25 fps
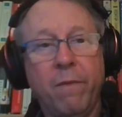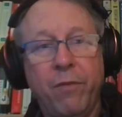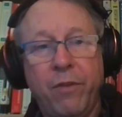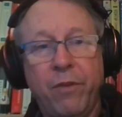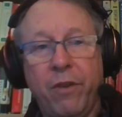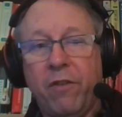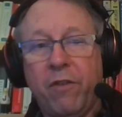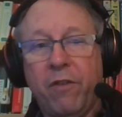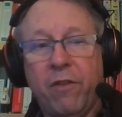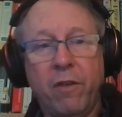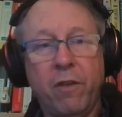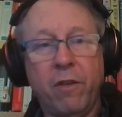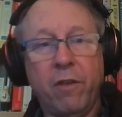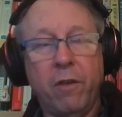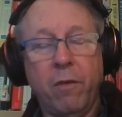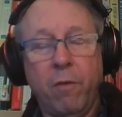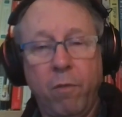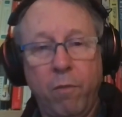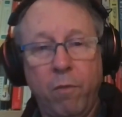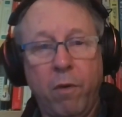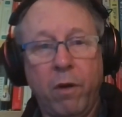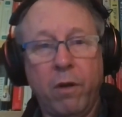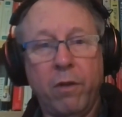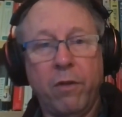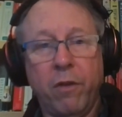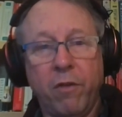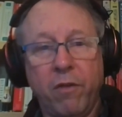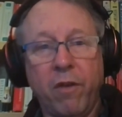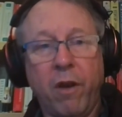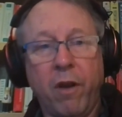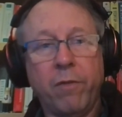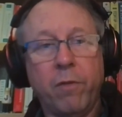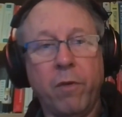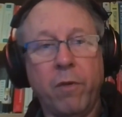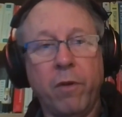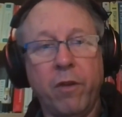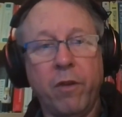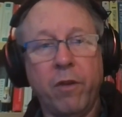This what the
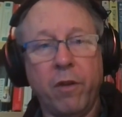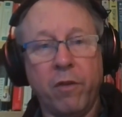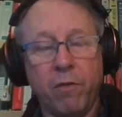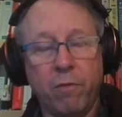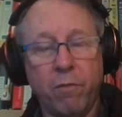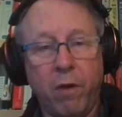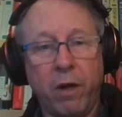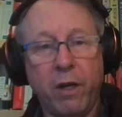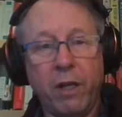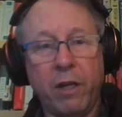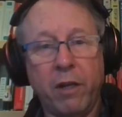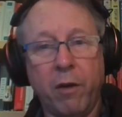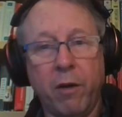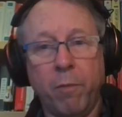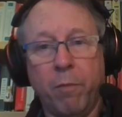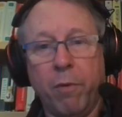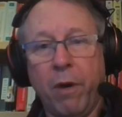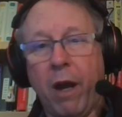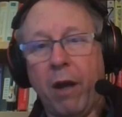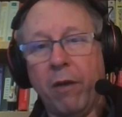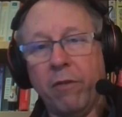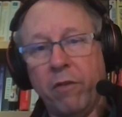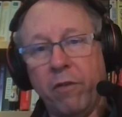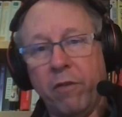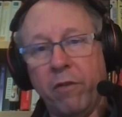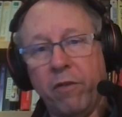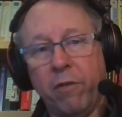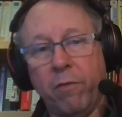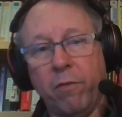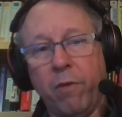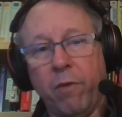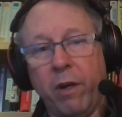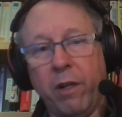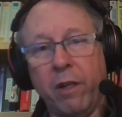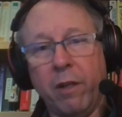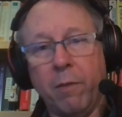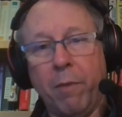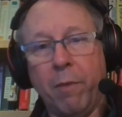software that's running in our browsers and
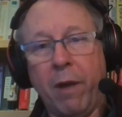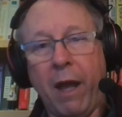running the